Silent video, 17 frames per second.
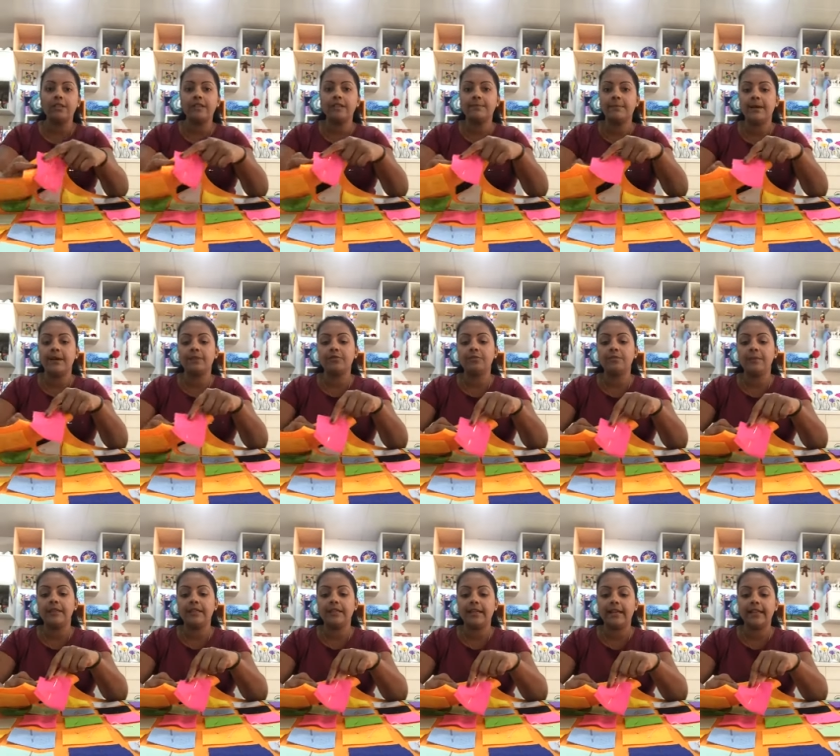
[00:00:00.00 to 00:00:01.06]
this part to
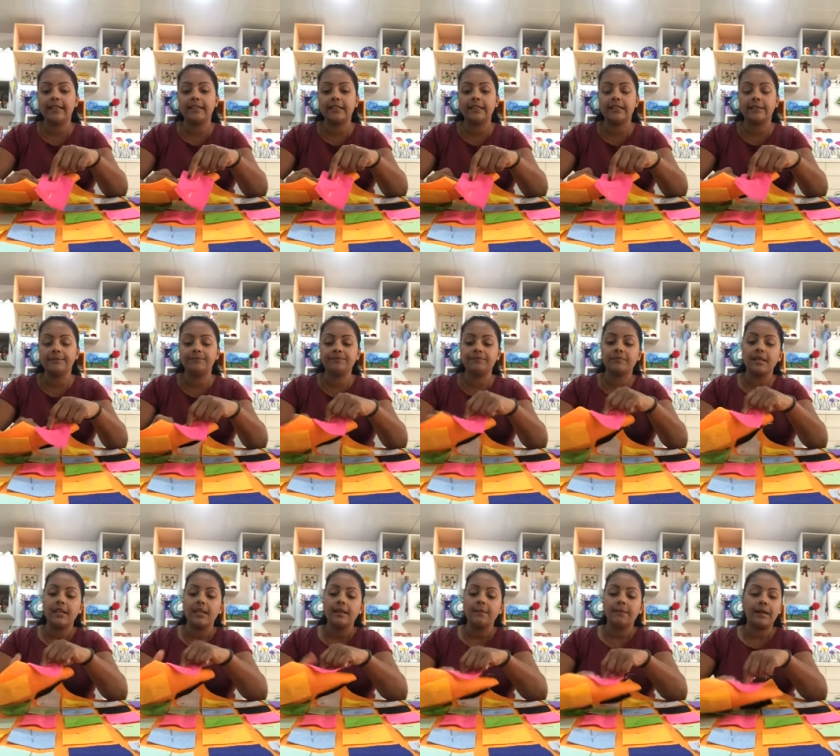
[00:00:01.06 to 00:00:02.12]
be like
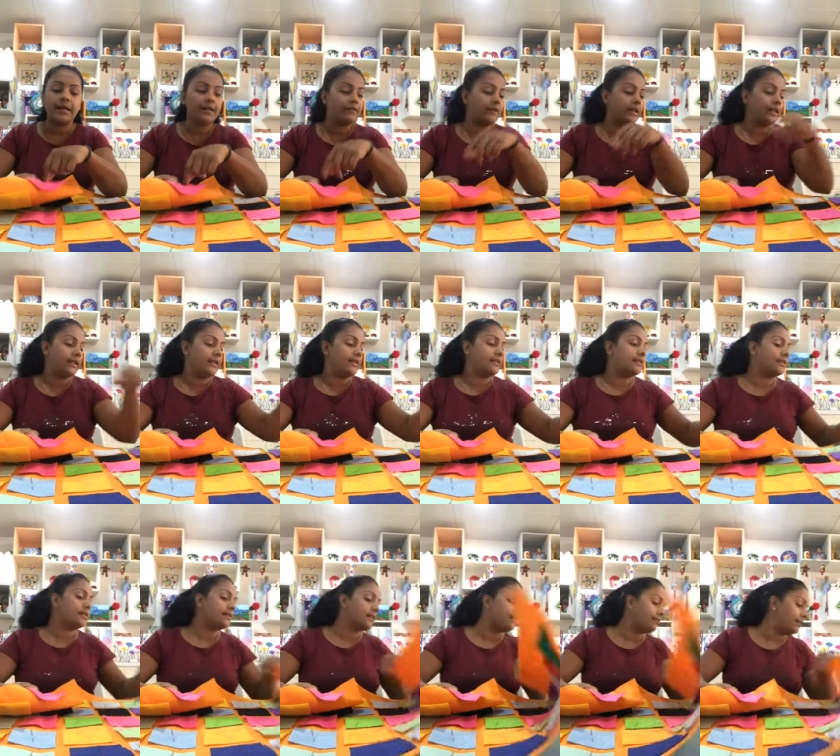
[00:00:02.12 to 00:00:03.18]
my one
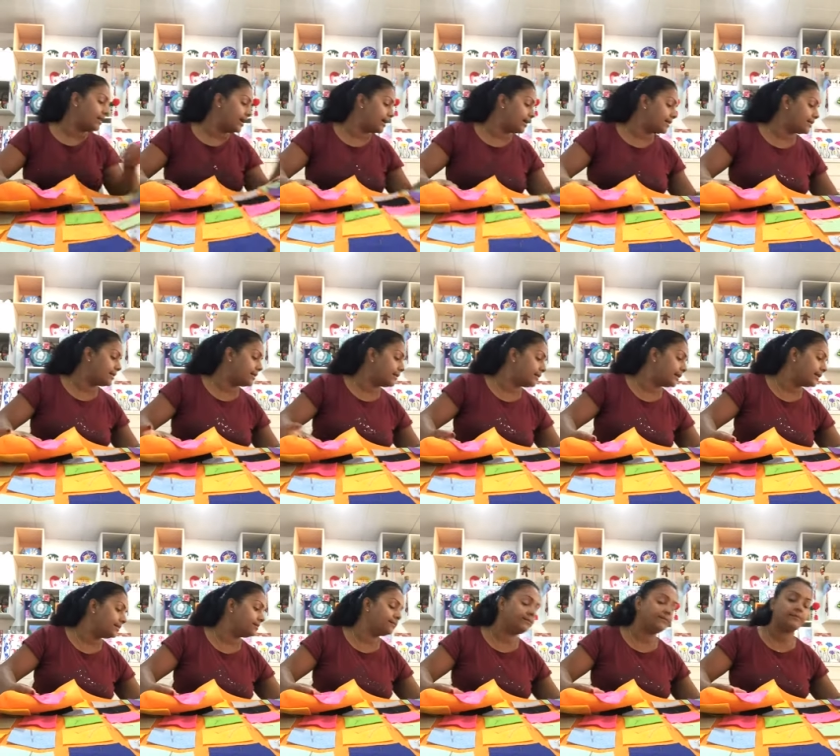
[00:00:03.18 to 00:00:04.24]
is
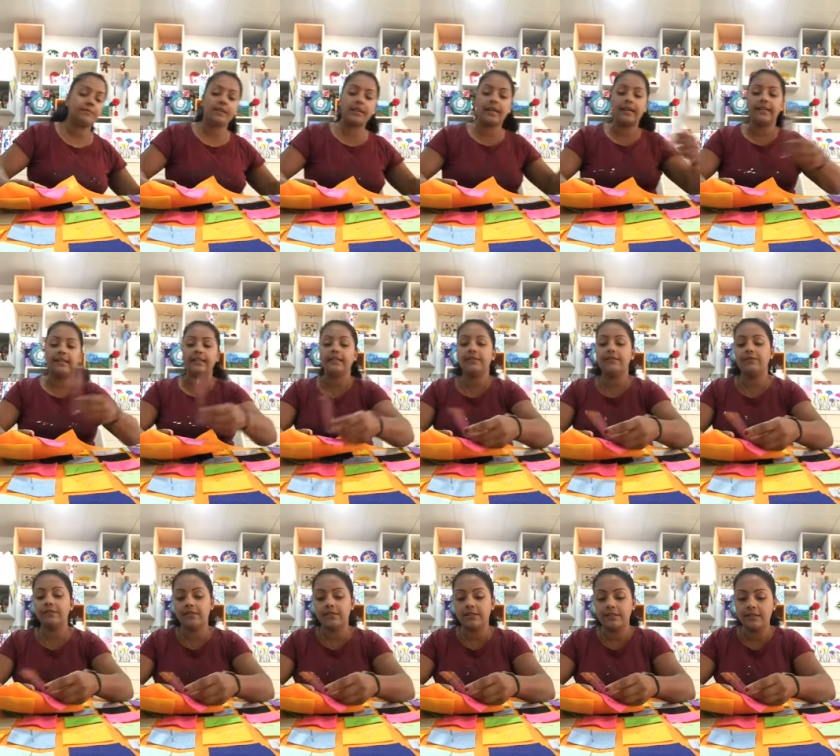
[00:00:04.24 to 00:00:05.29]
maximum I did
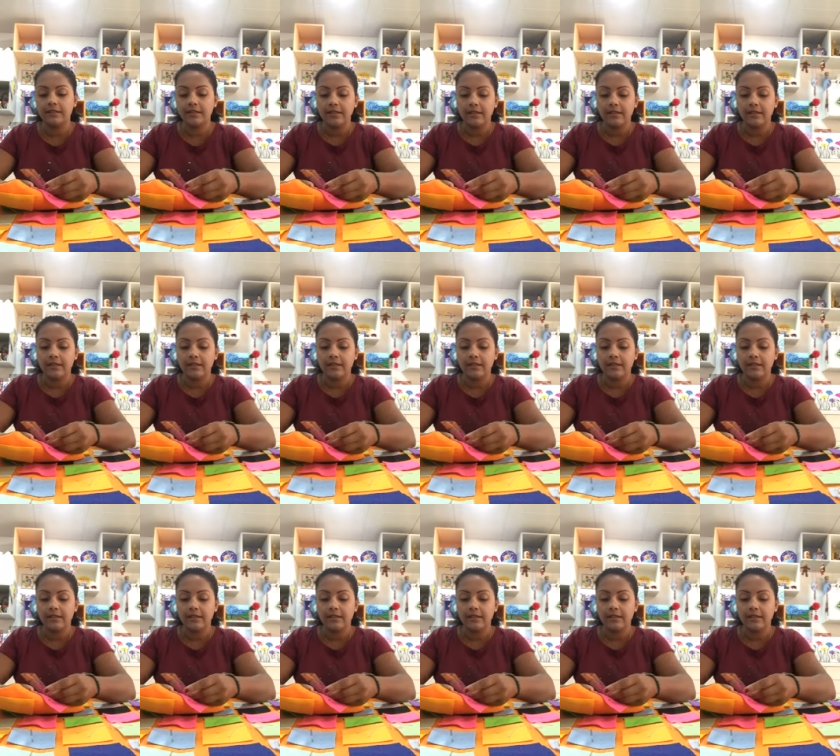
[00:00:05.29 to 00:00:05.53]
was